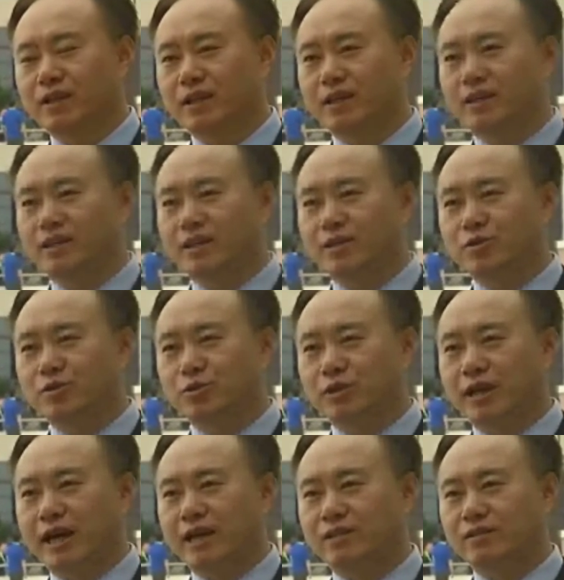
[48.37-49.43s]
the
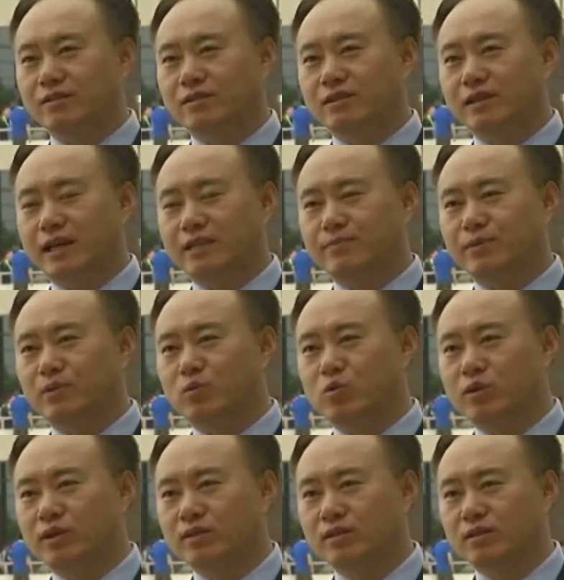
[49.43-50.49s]
industry has, has been
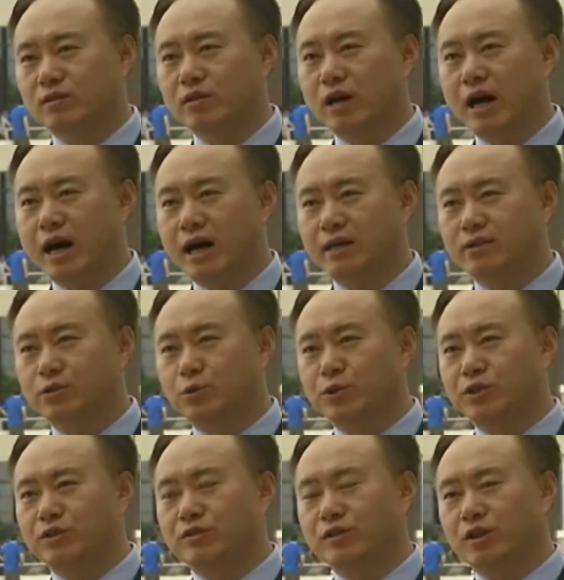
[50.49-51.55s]
working so hard to
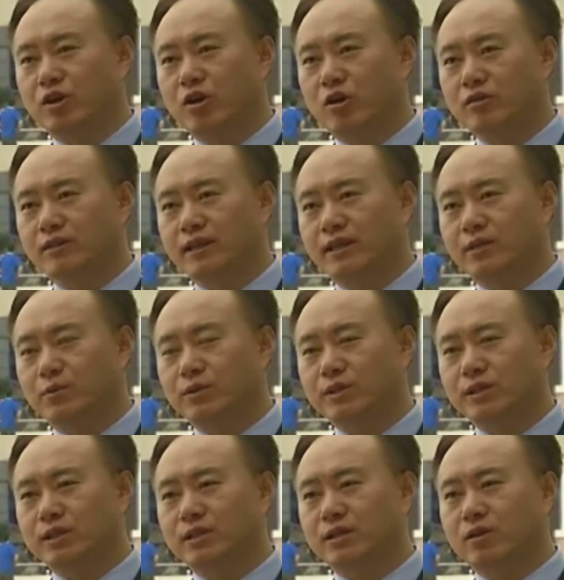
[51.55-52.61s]
reduce the cost, and we
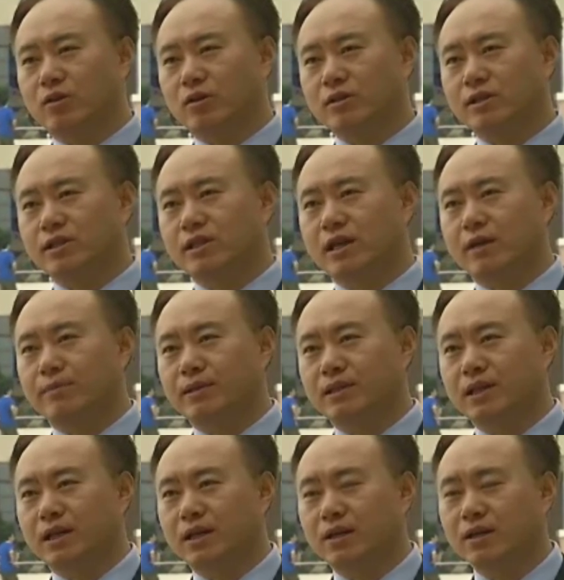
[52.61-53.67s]
see the cost is
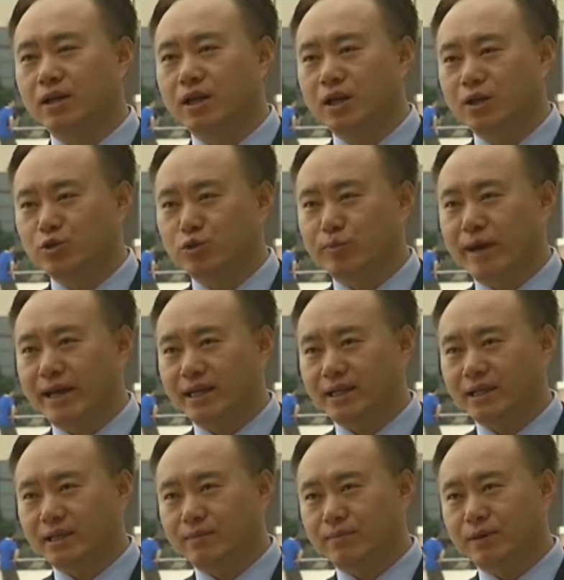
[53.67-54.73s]
coming down
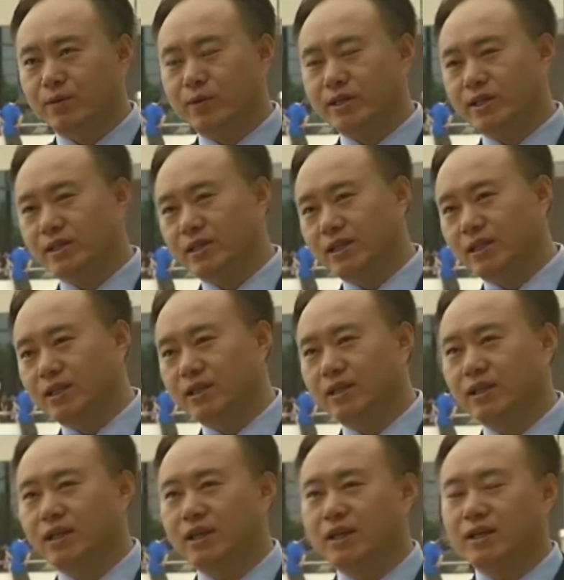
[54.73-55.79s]
dramatically. But
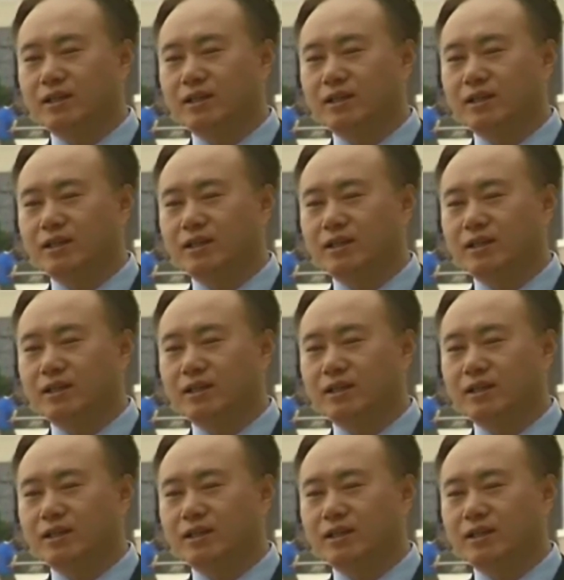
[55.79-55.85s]
recently,